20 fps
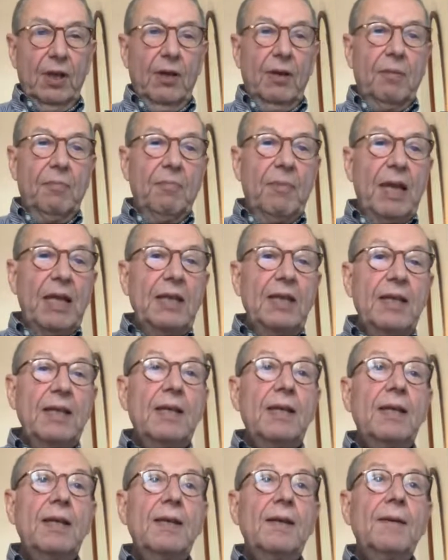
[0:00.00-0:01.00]

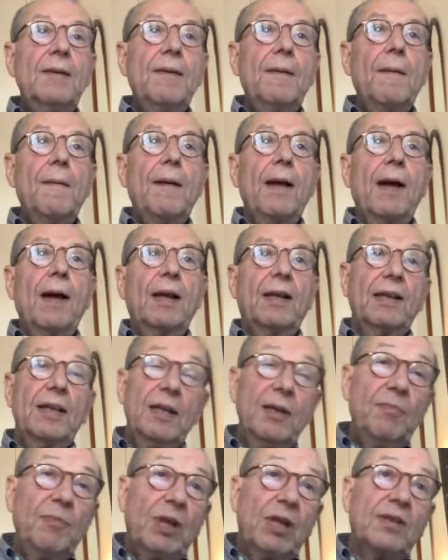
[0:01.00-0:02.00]
many
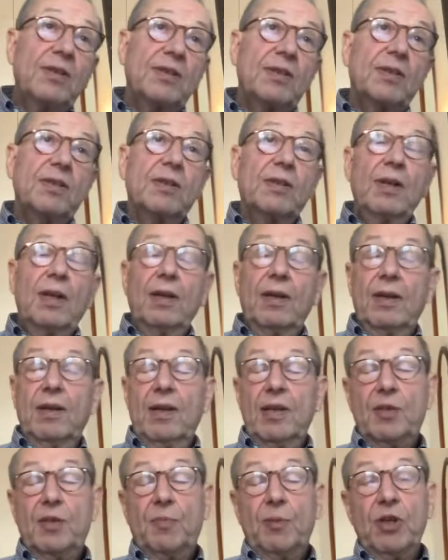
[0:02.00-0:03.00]
academics,
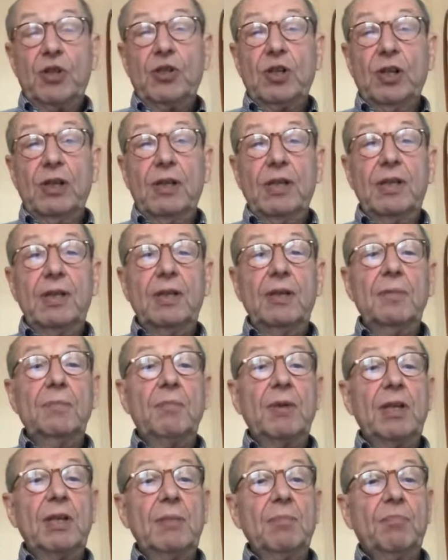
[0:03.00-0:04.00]
especially
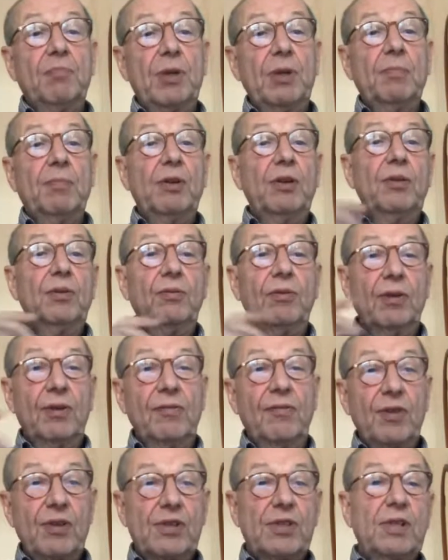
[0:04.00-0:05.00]
many people in
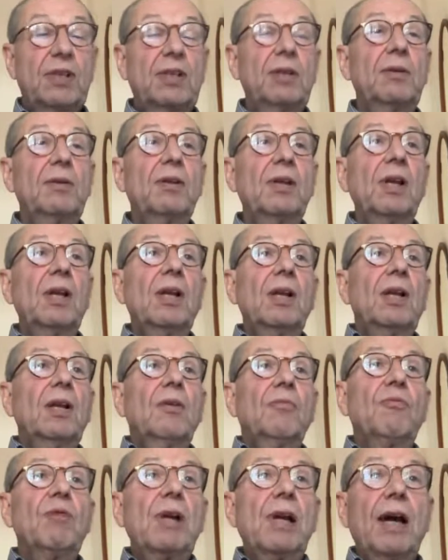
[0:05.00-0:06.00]
university,
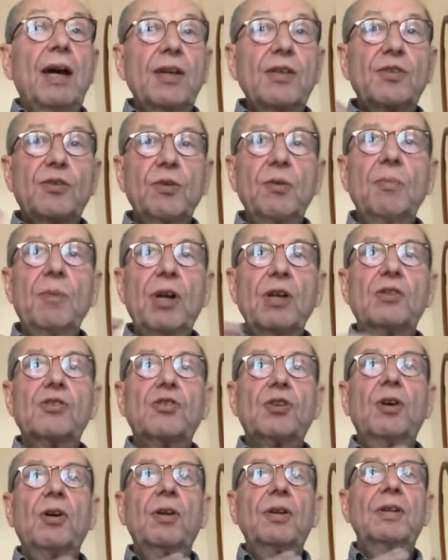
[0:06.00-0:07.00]
rely so
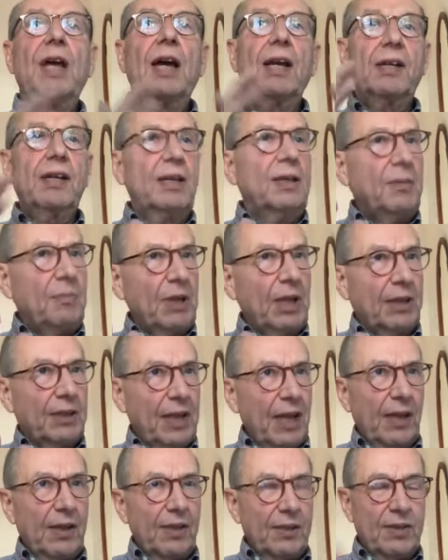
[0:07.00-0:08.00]
much on academic
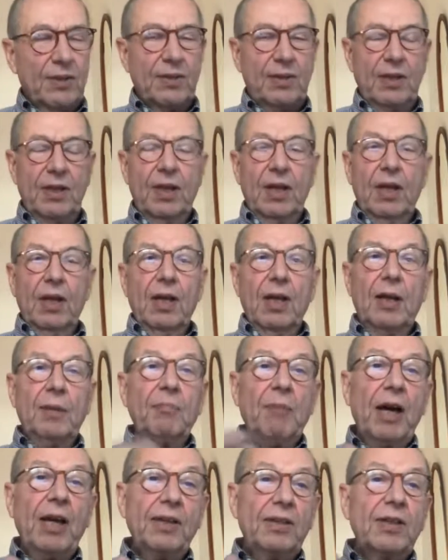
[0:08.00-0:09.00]
text.
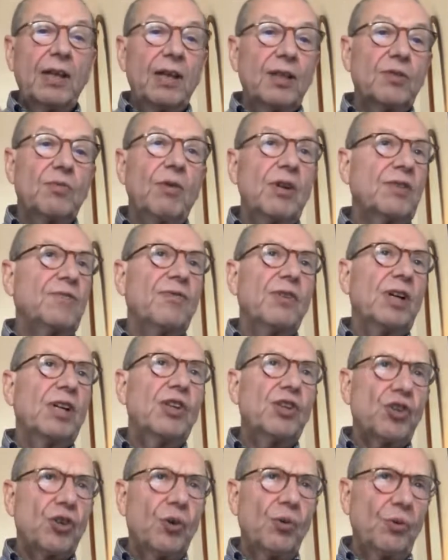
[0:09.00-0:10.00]
And my text was
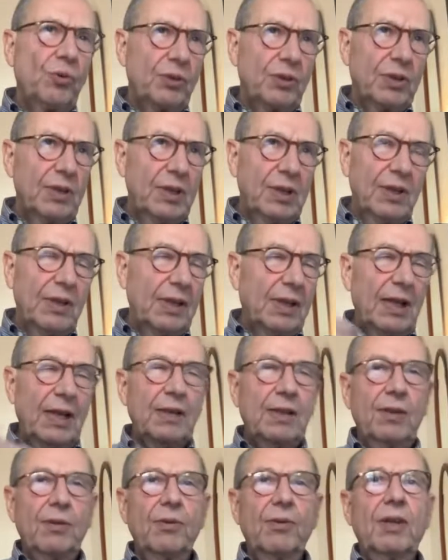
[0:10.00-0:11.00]
very short in the
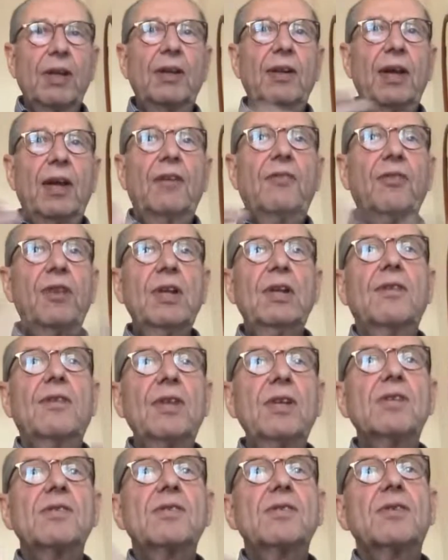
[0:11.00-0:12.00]
catalogue. And I think
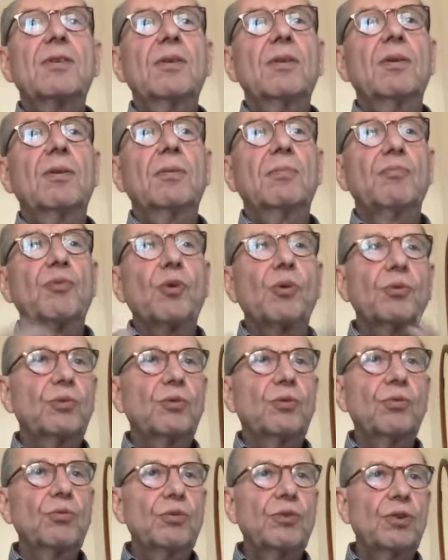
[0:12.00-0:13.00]
this
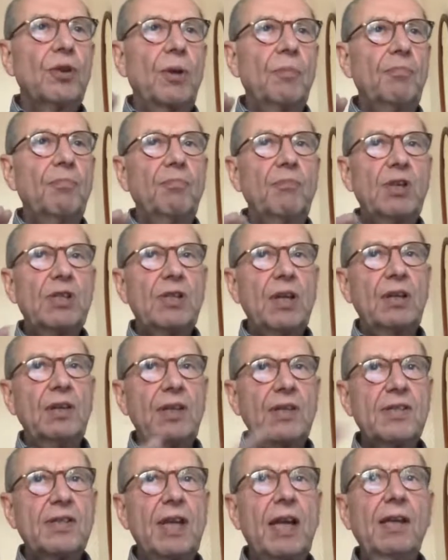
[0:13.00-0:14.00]
brought to some
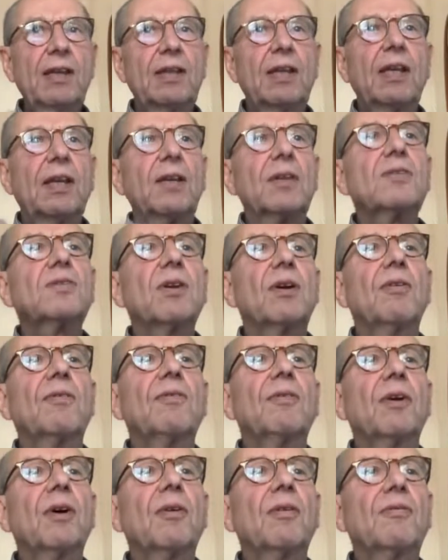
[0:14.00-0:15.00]
misunderstandings
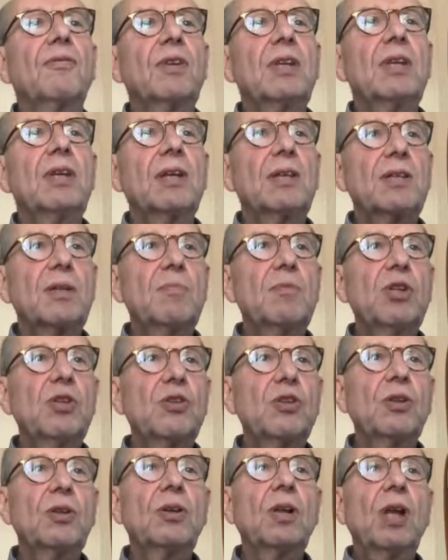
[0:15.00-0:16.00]
of the
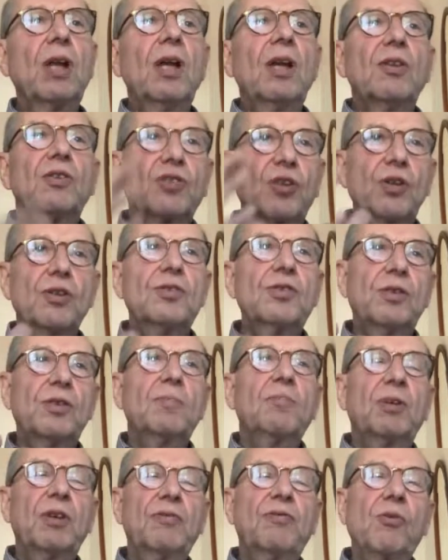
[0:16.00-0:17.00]
exhibition
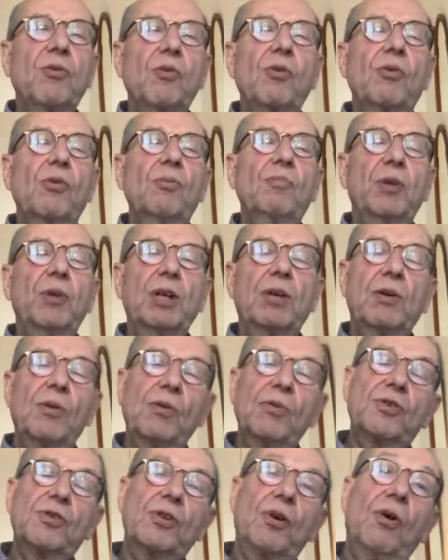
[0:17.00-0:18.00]
just before,
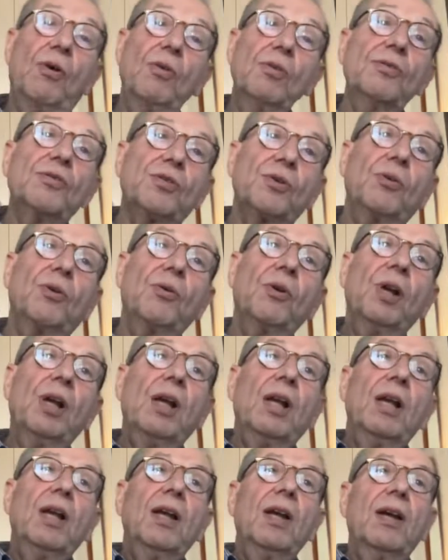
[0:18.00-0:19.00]
because also
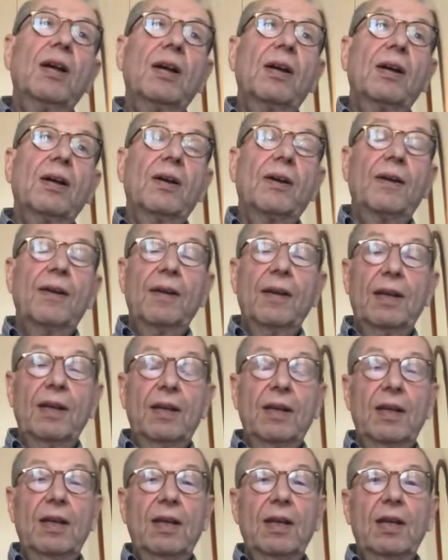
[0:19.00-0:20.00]

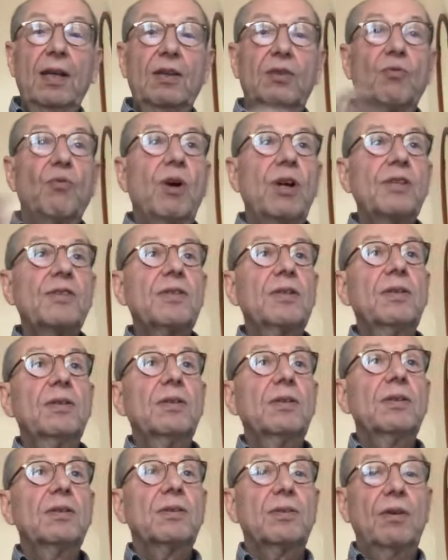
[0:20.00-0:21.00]
it
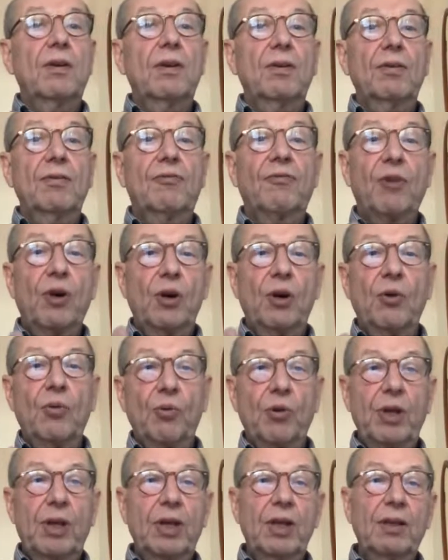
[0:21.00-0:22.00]
wasn't
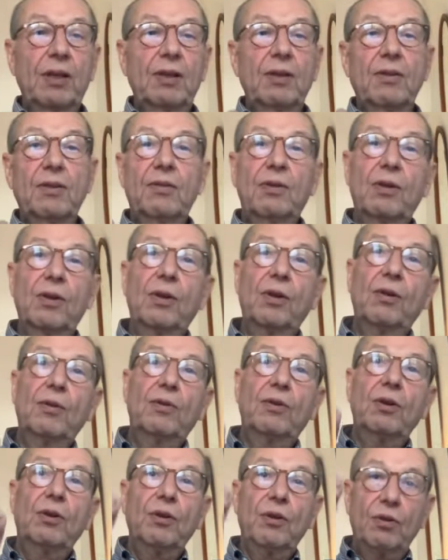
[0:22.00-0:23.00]
following
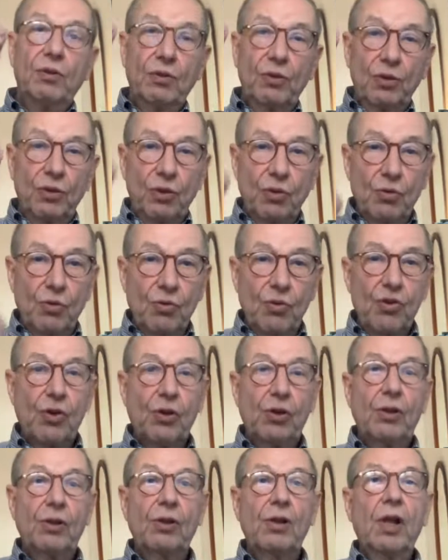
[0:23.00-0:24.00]
the
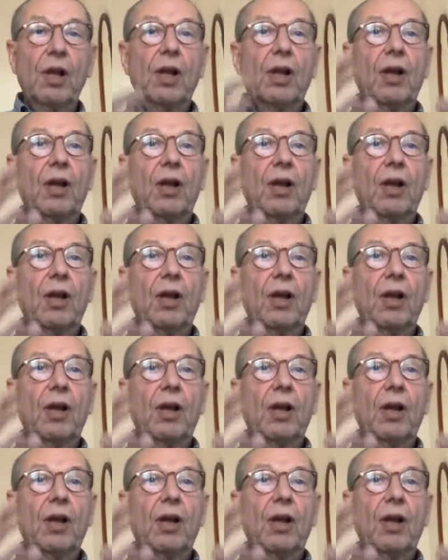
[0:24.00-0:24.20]
usual